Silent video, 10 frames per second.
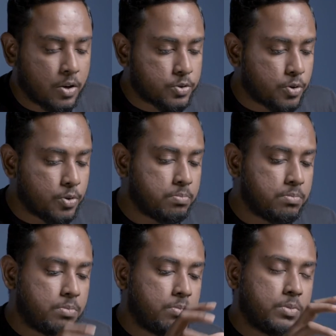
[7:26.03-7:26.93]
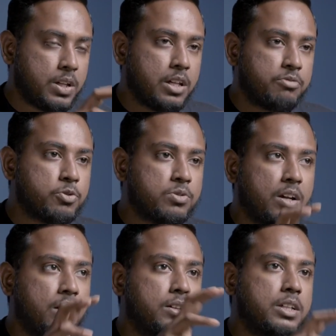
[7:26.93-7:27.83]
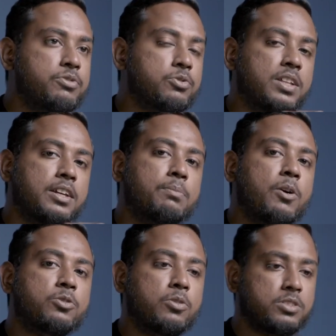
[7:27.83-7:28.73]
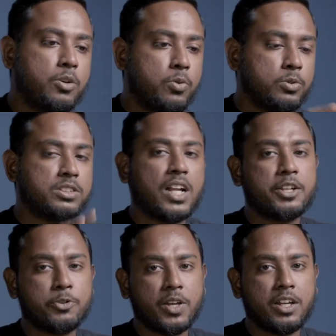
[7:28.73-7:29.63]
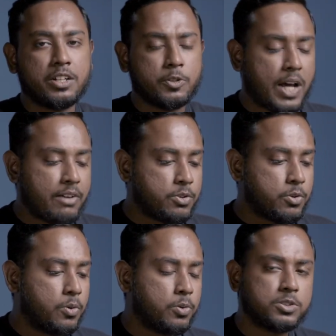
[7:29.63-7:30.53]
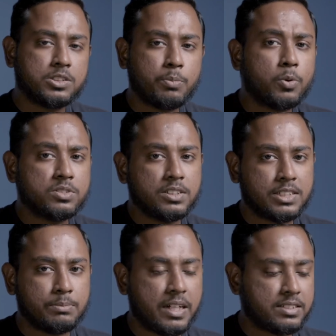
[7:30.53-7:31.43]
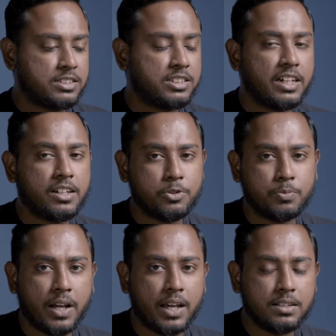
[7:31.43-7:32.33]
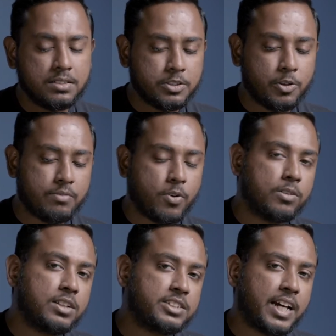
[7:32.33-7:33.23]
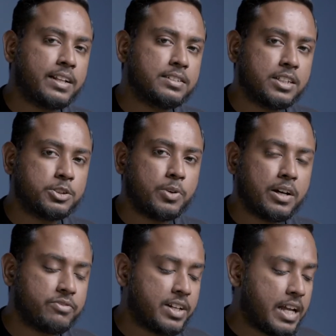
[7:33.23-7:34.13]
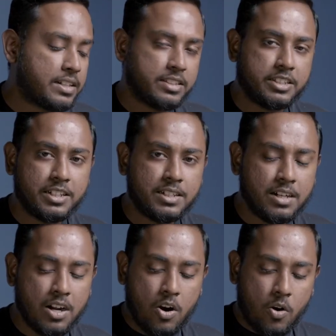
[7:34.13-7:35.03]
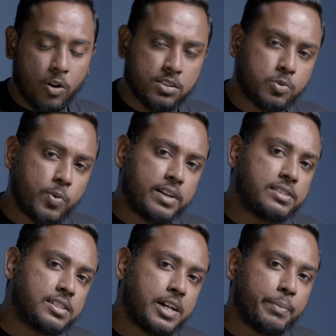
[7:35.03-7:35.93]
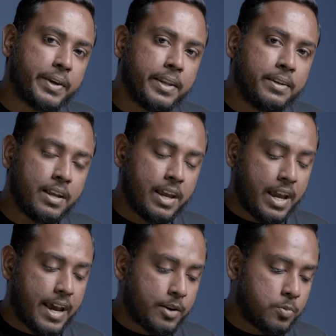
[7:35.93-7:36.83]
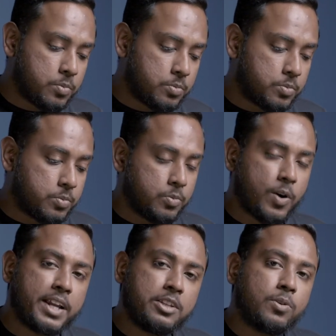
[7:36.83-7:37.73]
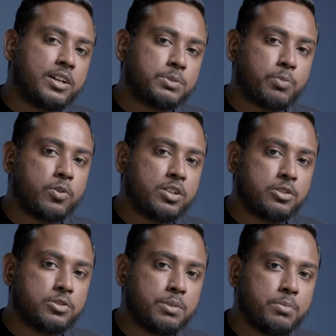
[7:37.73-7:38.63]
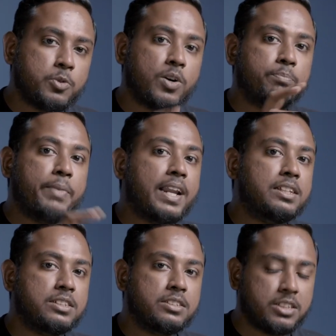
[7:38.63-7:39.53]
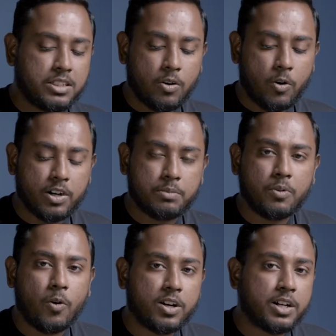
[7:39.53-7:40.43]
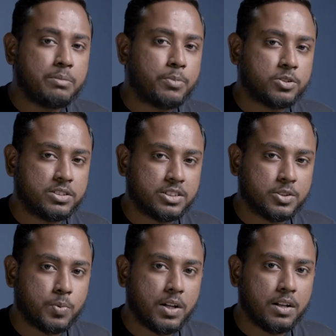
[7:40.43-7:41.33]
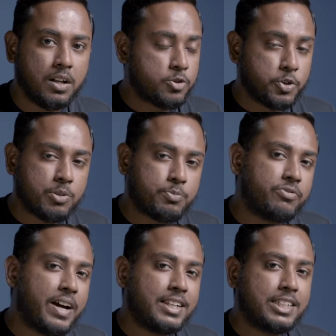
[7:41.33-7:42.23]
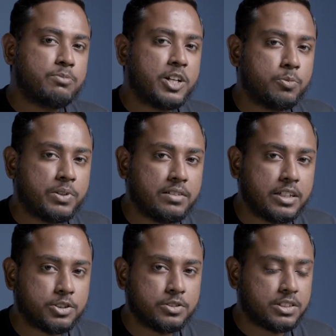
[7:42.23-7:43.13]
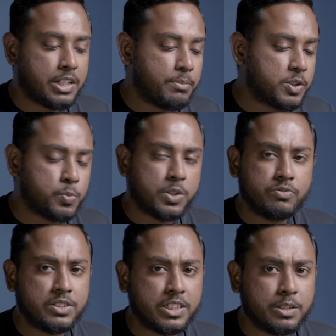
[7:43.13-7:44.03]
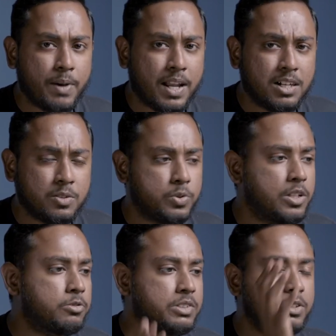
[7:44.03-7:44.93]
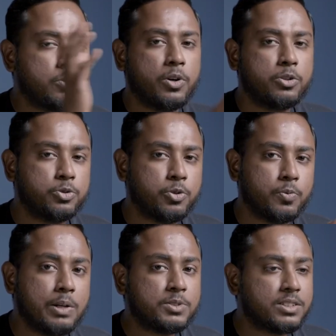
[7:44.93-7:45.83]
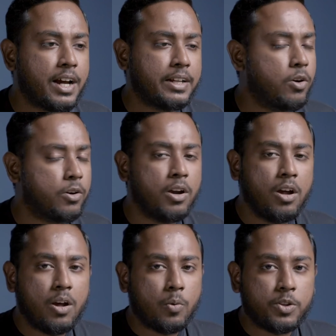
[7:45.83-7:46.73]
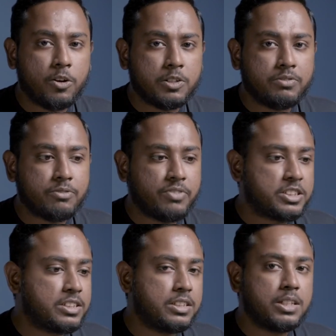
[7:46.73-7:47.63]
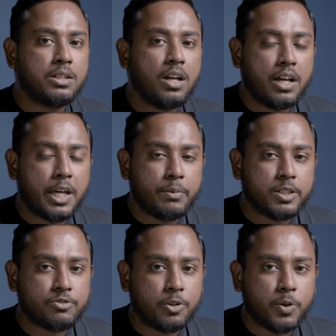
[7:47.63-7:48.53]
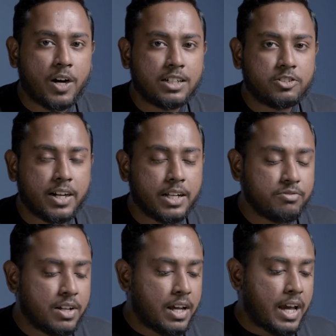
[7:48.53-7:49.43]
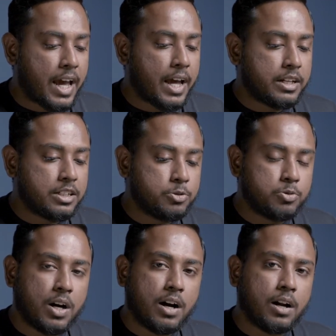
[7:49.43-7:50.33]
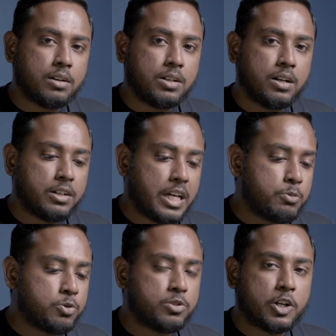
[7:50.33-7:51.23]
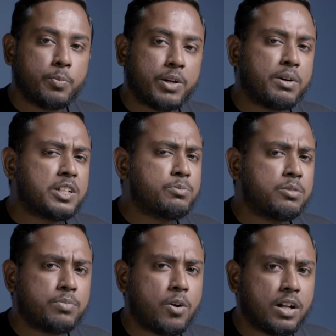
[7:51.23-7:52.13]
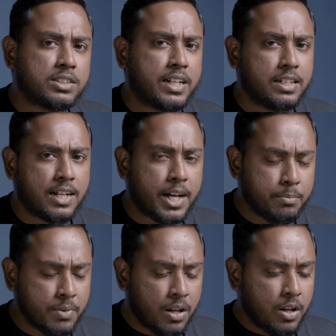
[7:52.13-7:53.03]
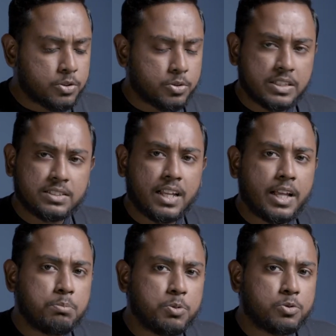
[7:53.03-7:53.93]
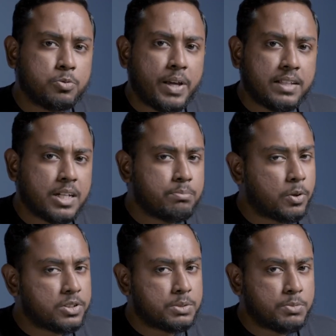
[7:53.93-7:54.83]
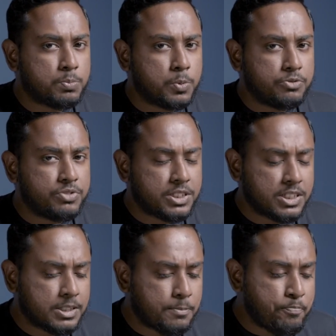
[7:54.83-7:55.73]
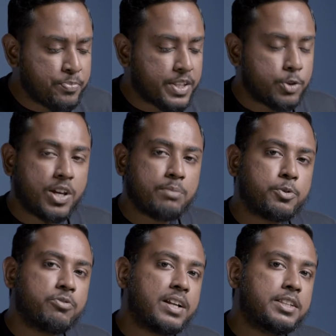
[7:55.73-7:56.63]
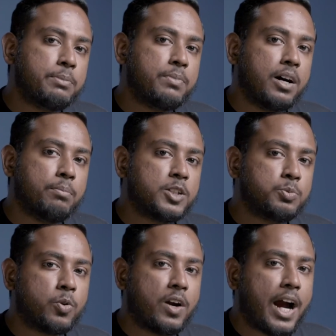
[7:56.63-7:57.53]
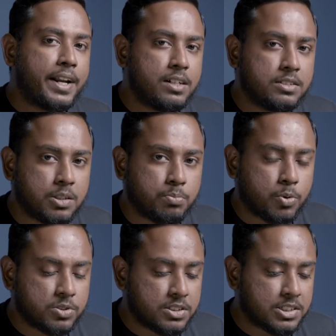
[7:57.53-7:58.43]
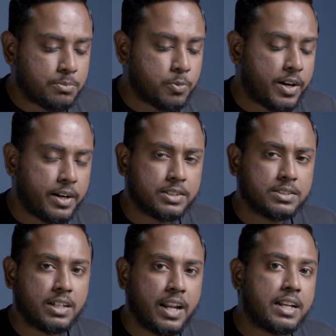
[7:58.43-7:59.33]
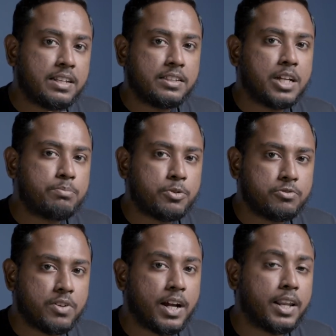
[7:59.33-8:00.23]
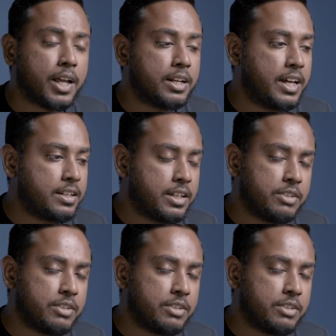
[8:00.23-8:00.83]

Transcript: So if you think about the whole scenario here, you have your whole support system that's integrated to MyAlice. You have all the channels that you have connected here. All the queries are coming in, and while you are responding to them, you are managing the ordering process as well. So you are providing them recommendations in a much more efficient manner without even going to your website or without even fetching the image from your hard drive, and you are able to recommend multiple products at a time. So this can help you to make that process much more efficient. You can provide them a much more guided support system, whereas connecting their profile and getting